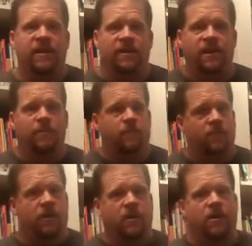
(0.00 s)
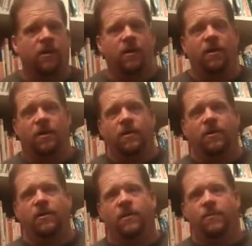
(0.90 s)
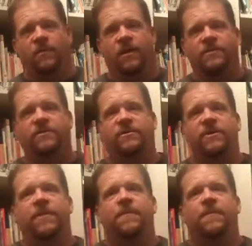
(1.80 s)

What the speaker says: end, amas,